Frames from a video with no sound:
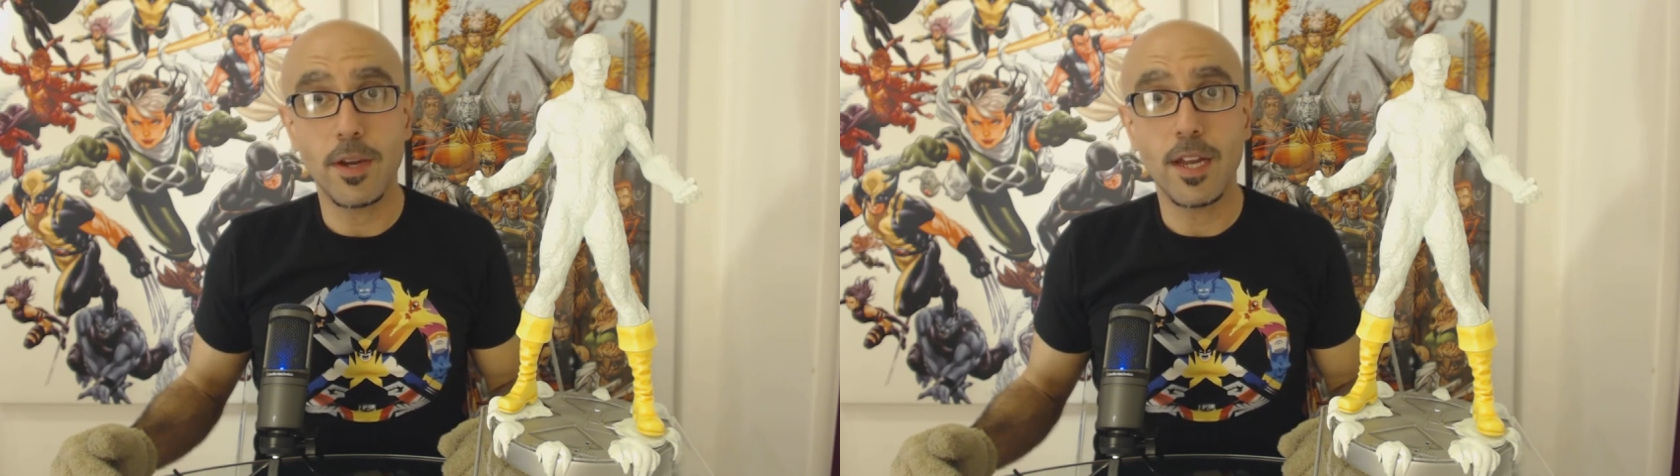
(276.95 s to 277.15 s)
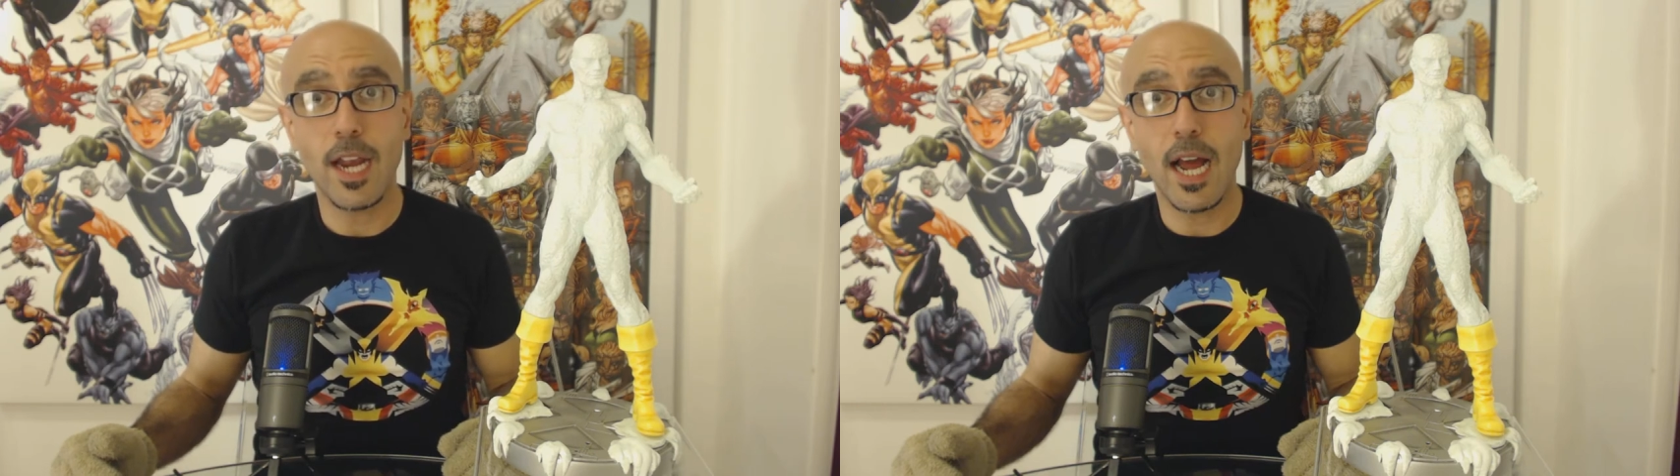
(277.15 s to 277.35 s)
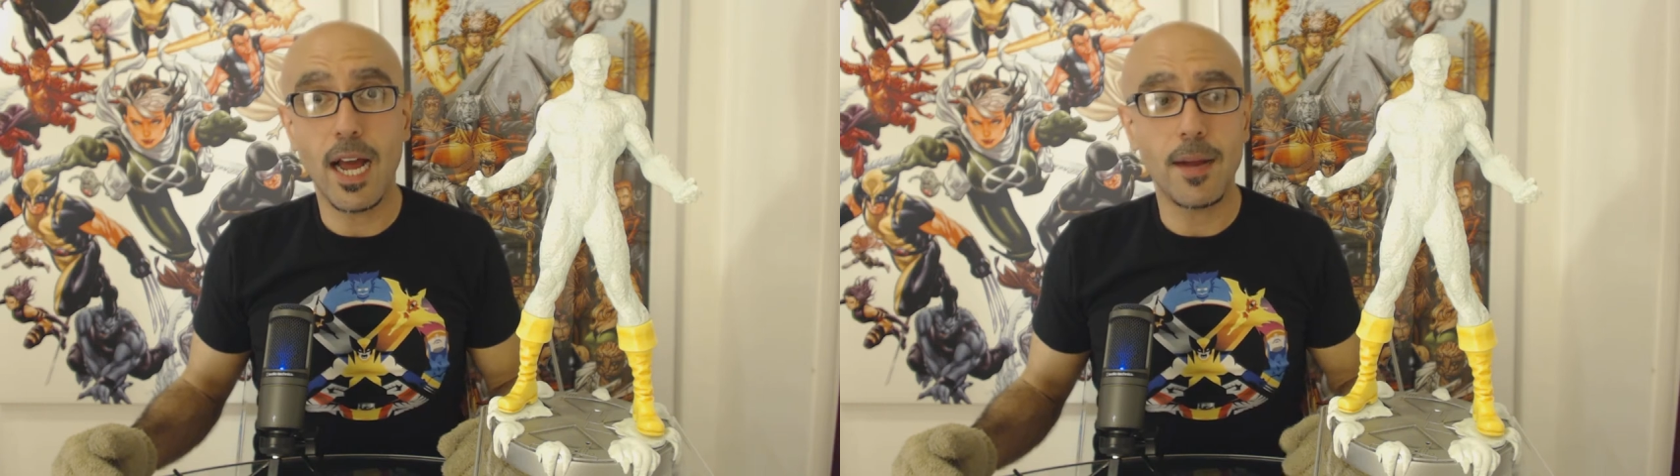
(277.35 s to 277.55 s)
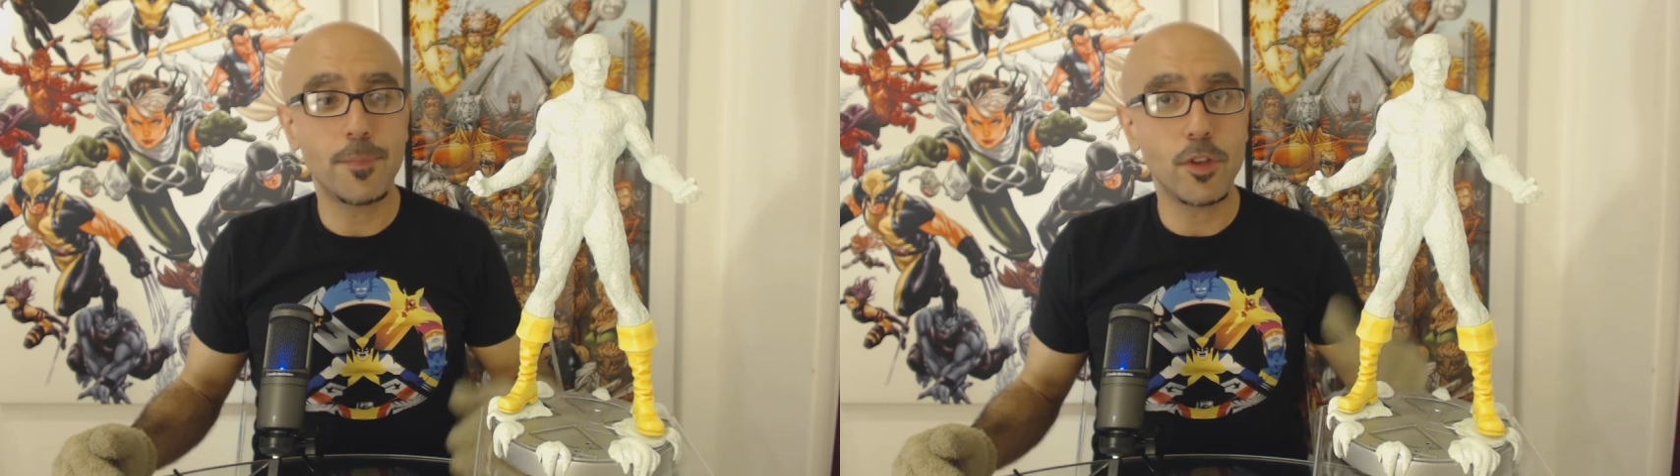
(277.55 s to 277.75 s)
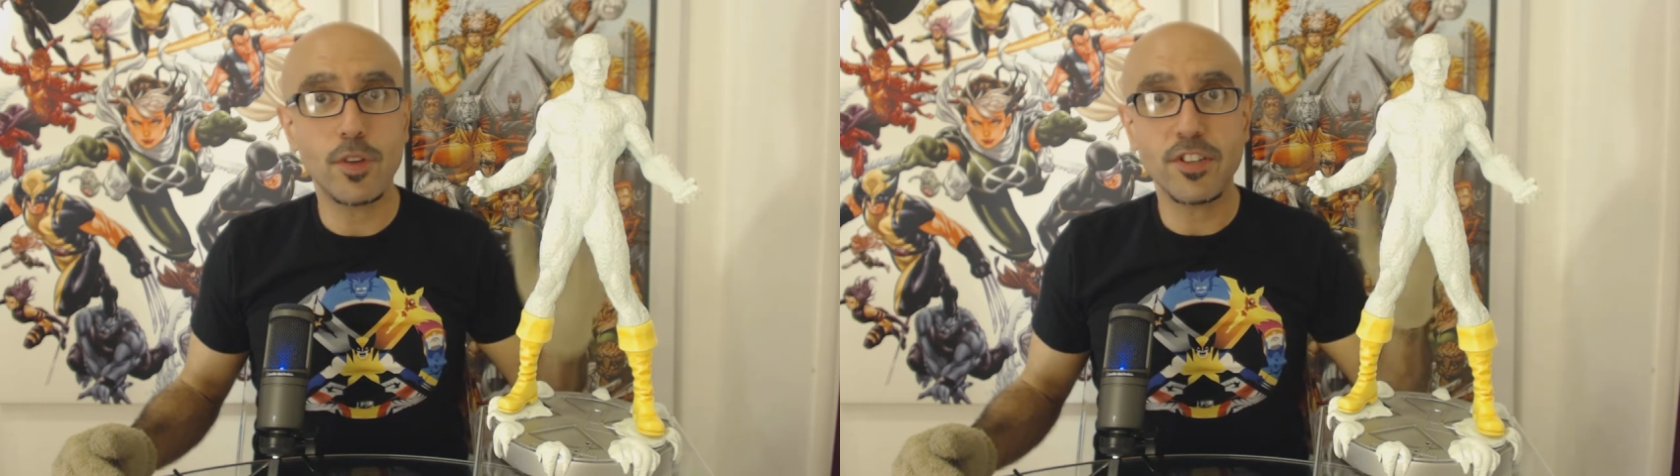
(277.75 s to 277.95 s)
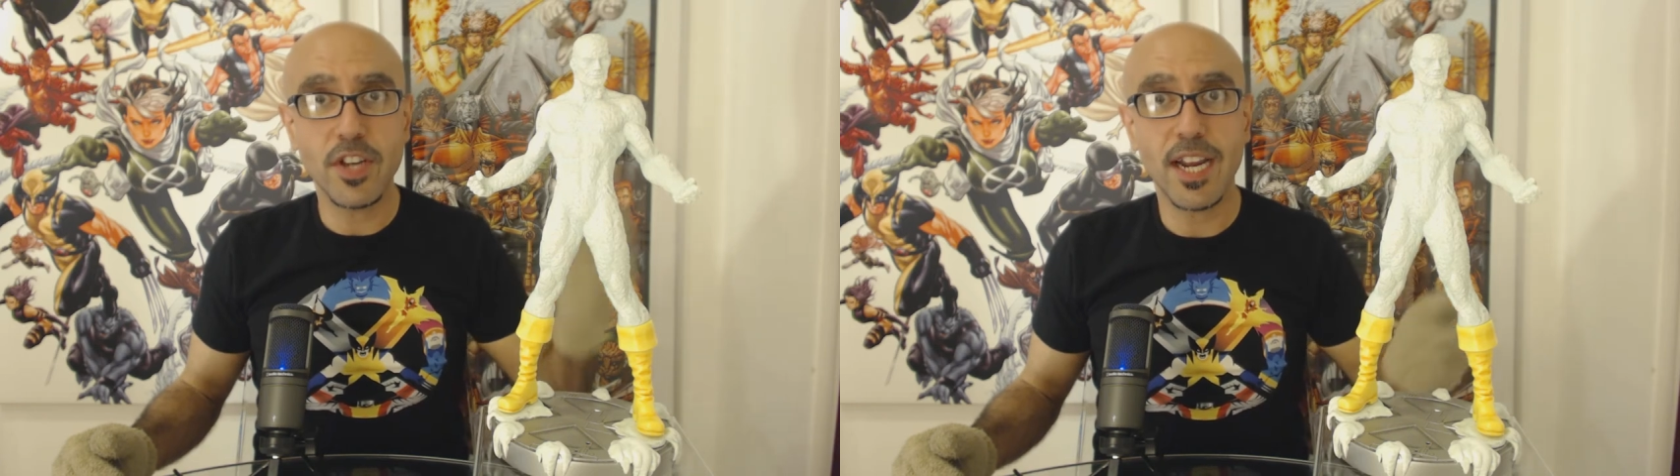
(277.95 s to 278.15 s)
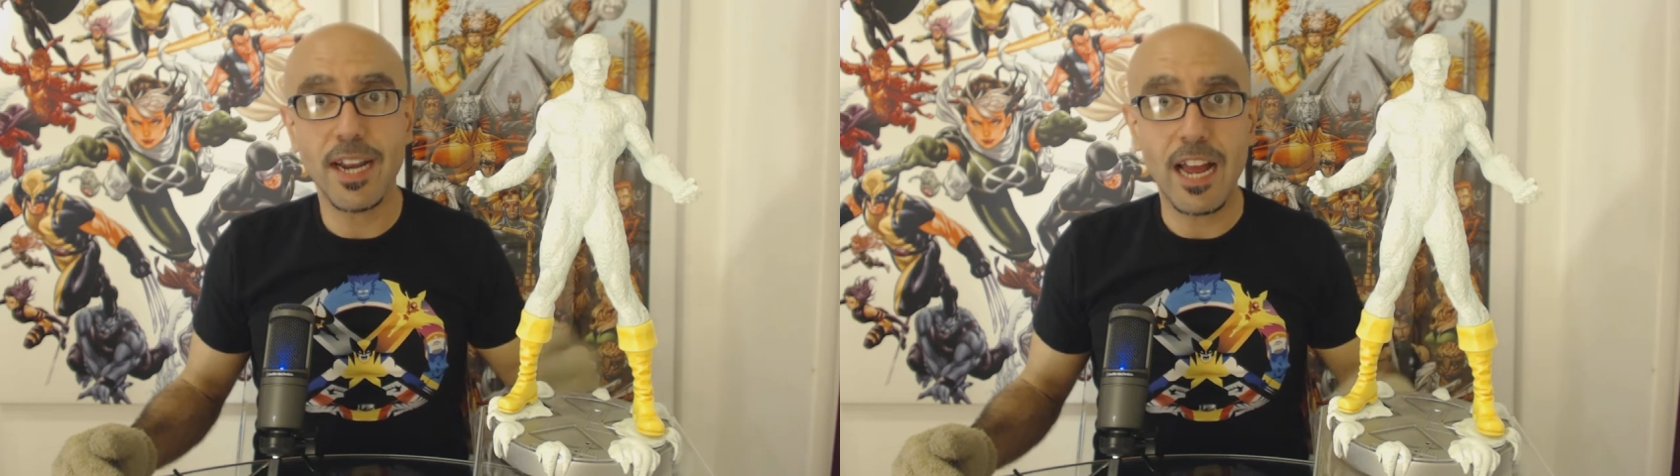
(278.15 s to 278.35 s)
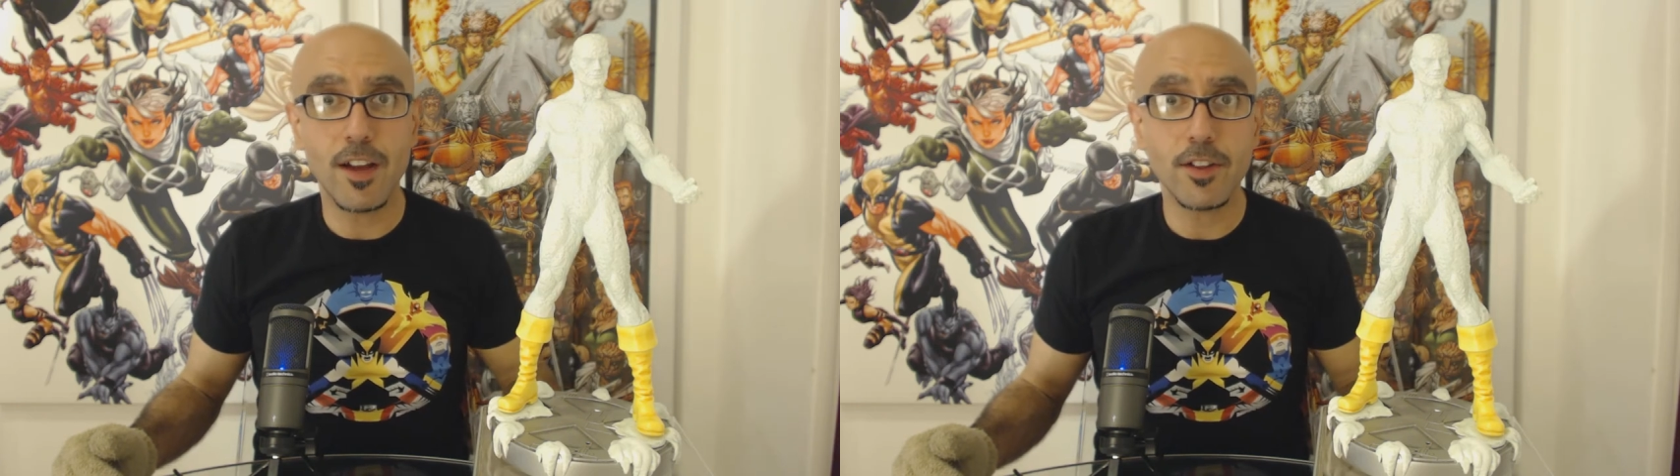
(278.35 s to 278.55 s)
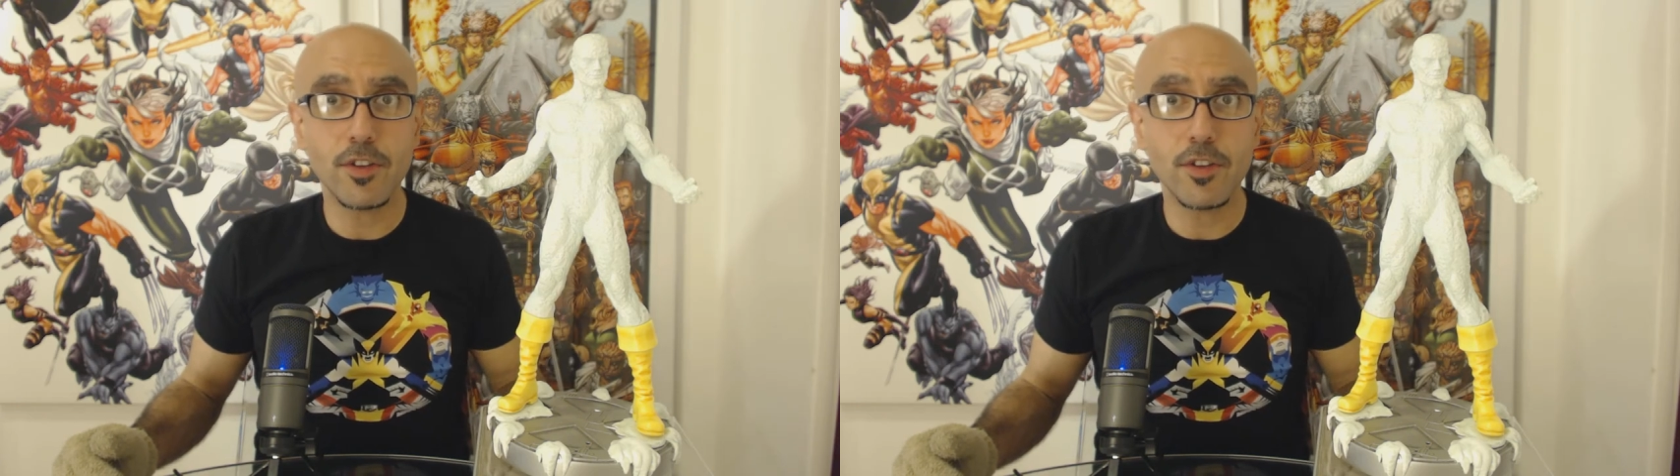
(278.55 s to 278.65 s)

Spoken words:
But you can check it out.